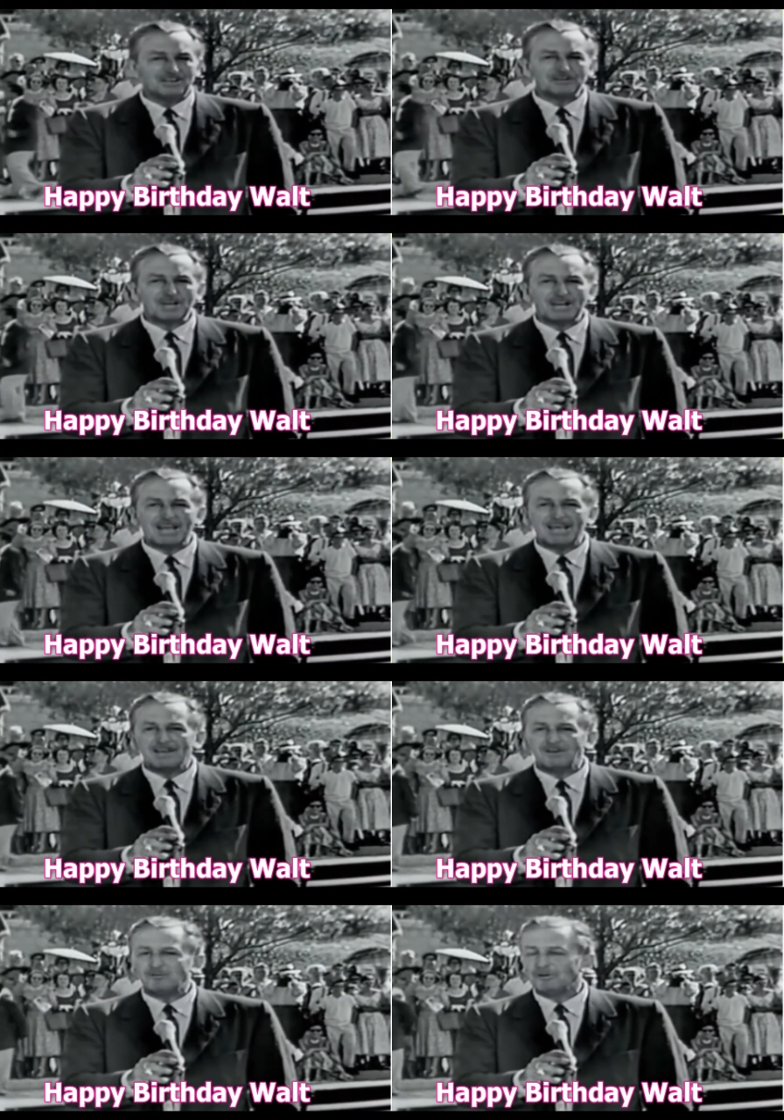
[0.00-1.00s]

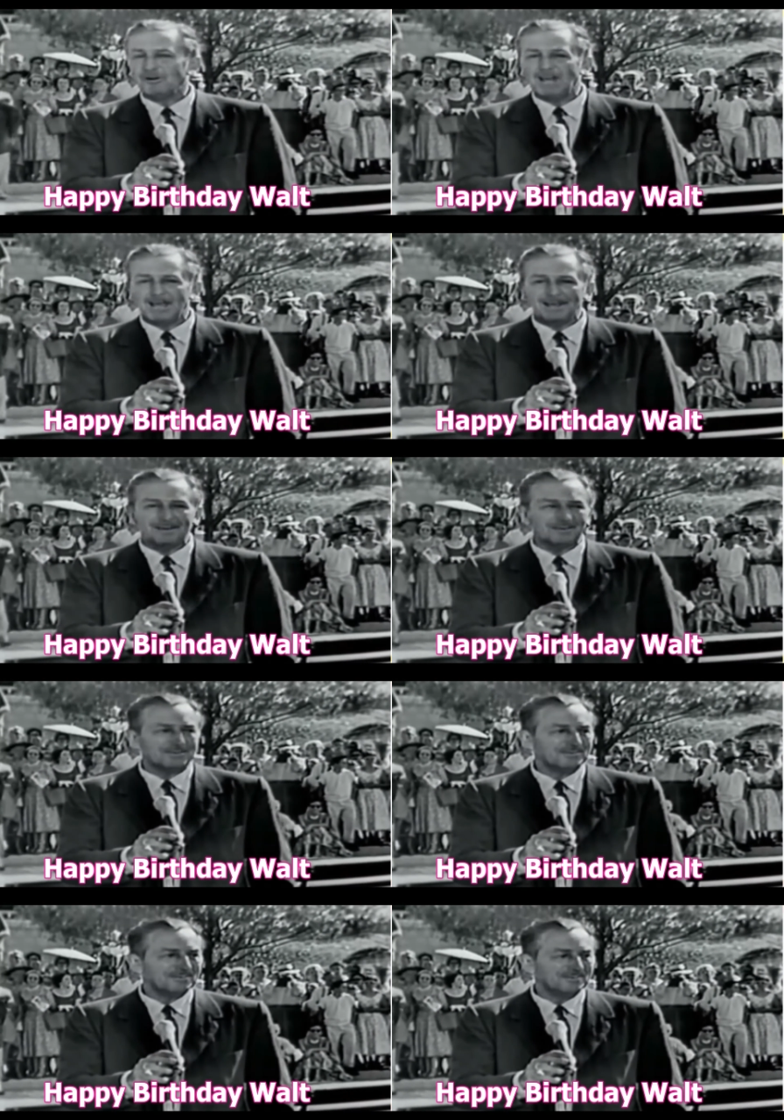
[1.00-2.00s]
Disneyland is your land.
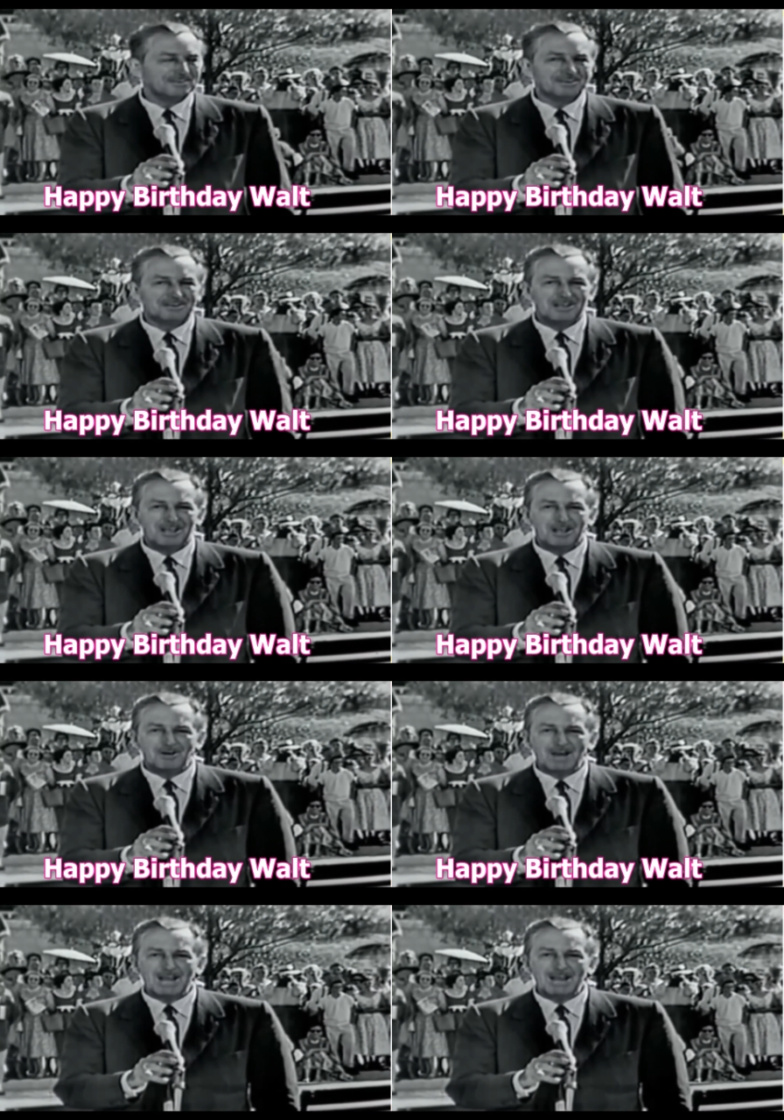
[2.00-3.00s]

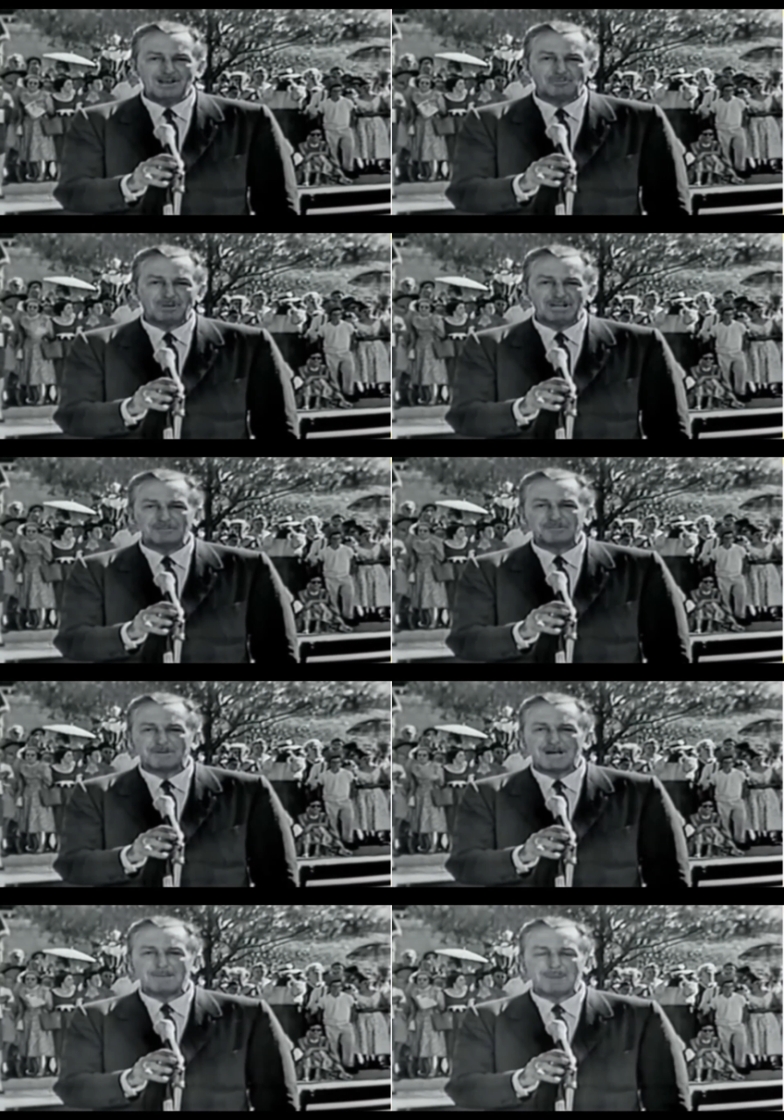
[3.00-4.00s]
Here age
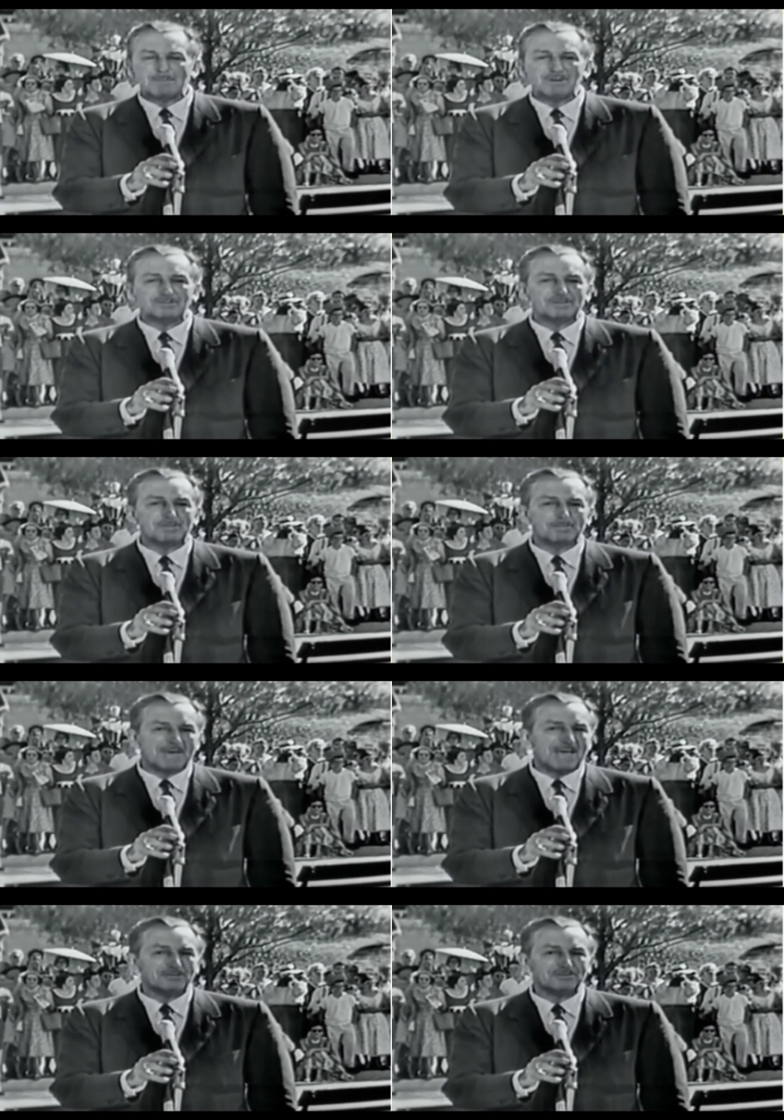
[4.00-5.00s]
relives fond memories of the
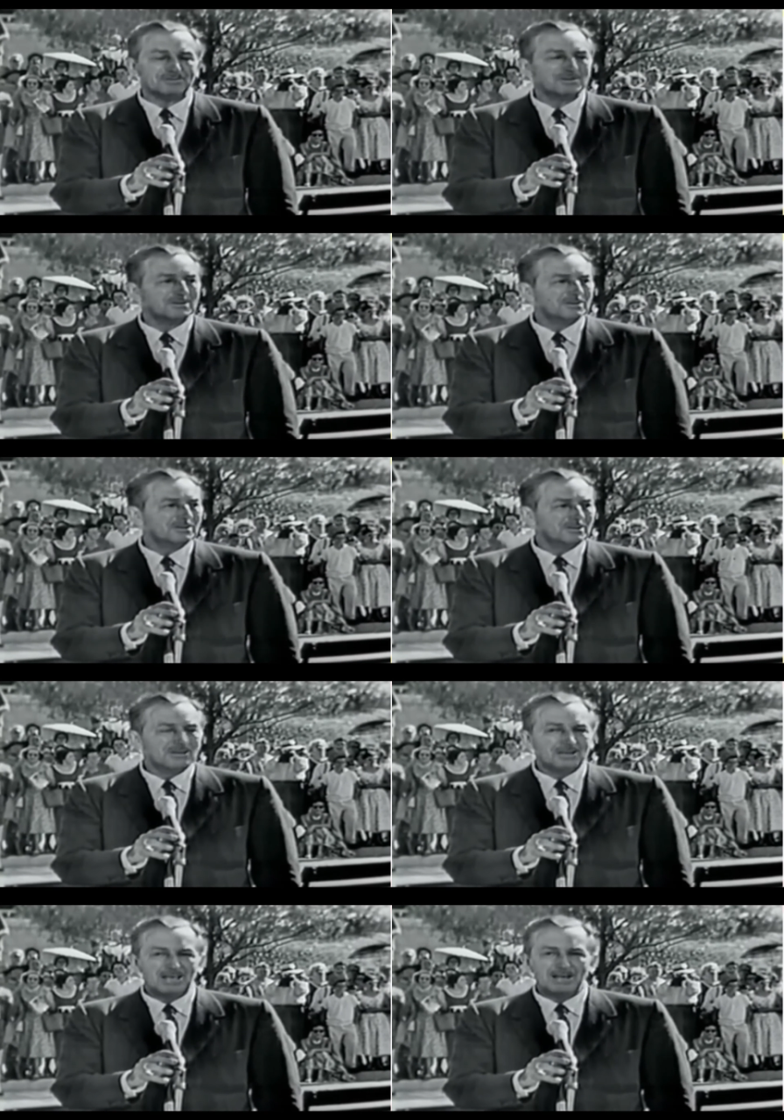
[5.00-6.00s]
past.
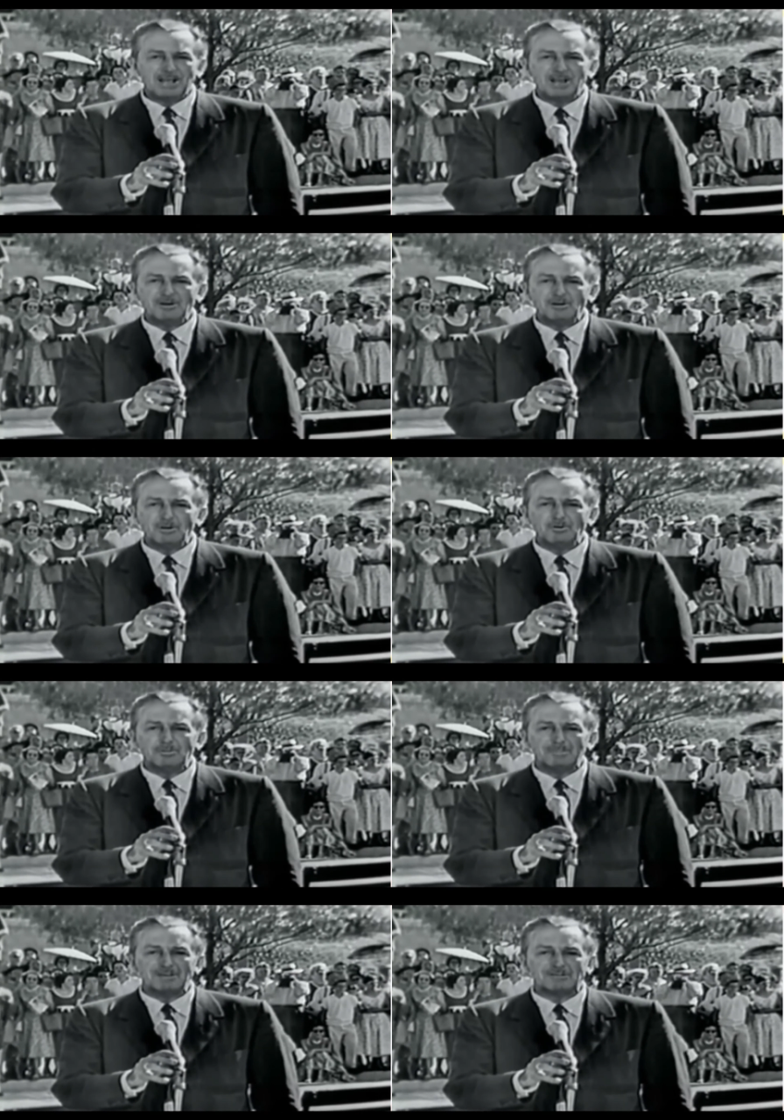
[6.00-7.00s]
And here
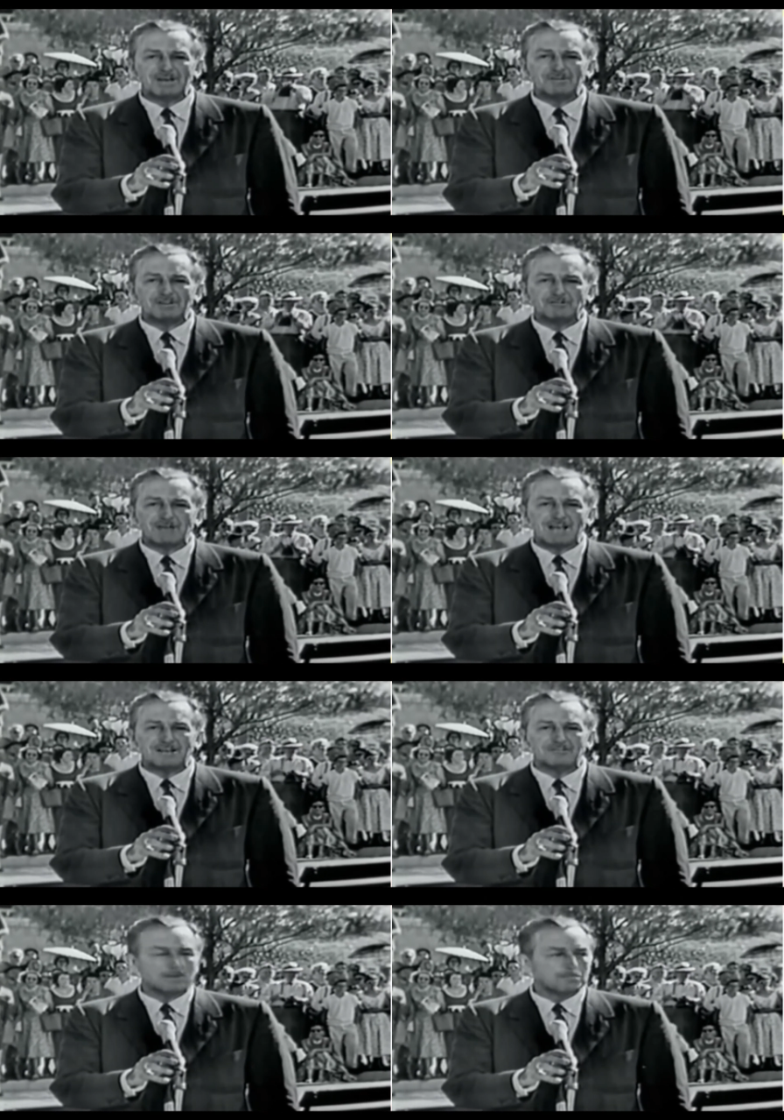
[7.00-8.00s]
youth may savor the
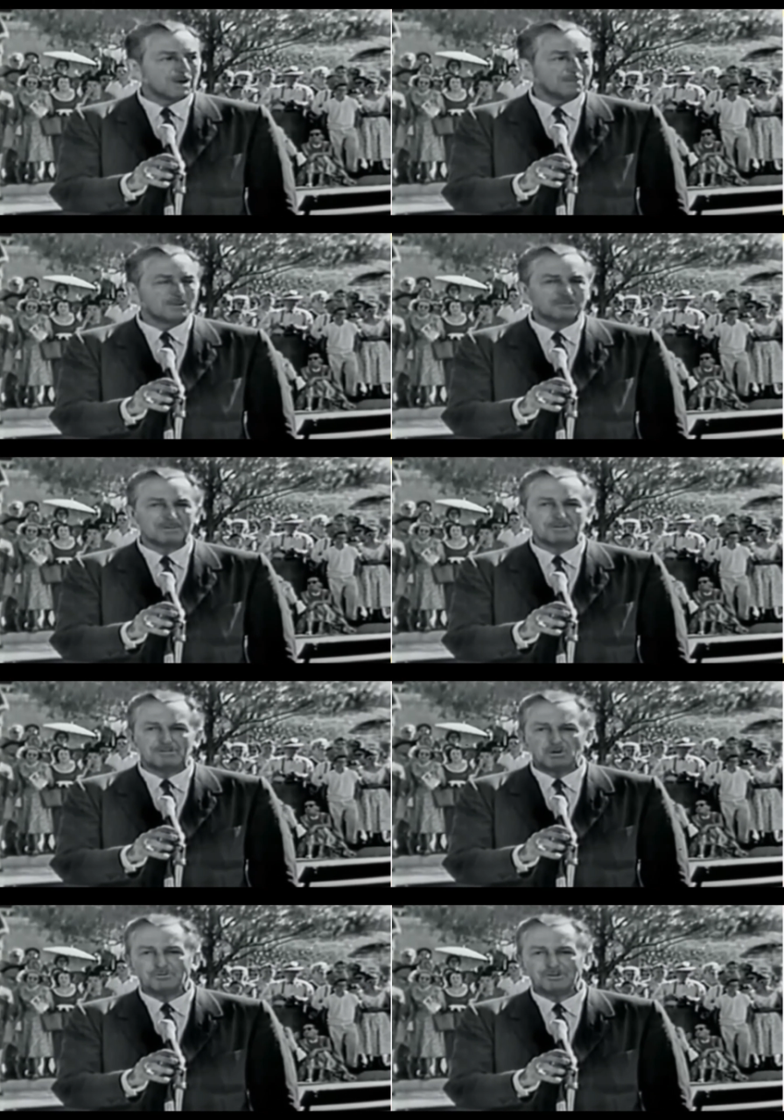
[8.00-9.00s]
challenge and promise of
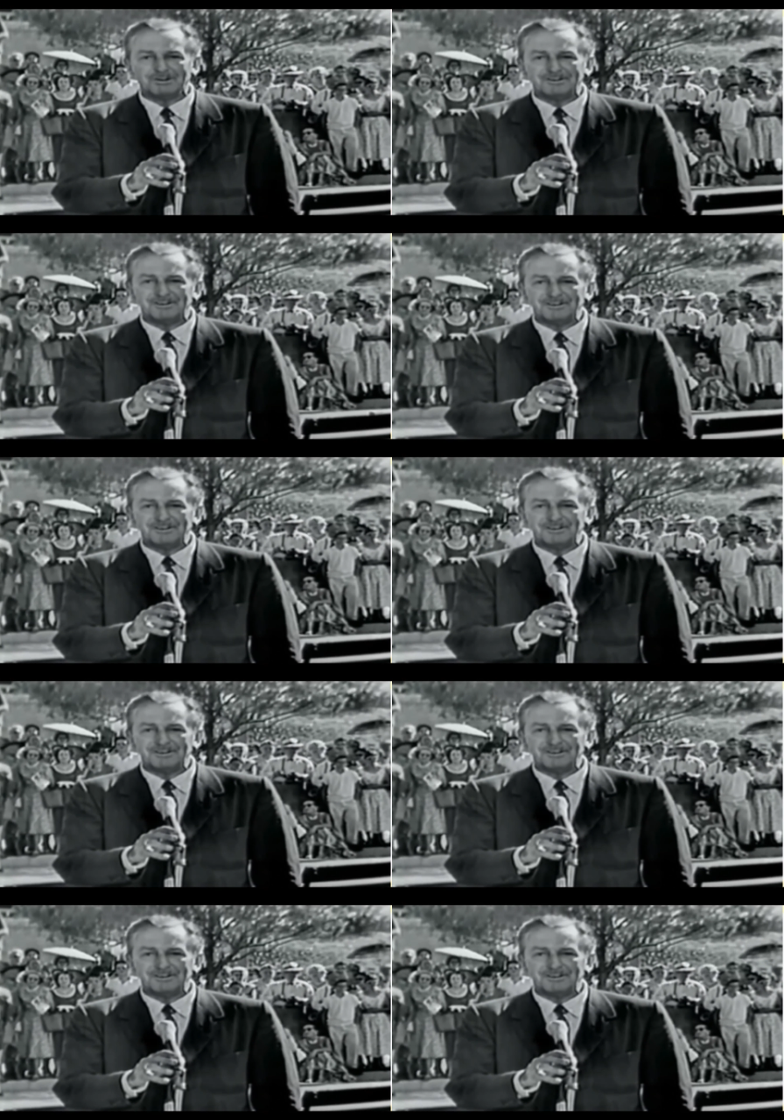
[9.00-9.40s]
the future.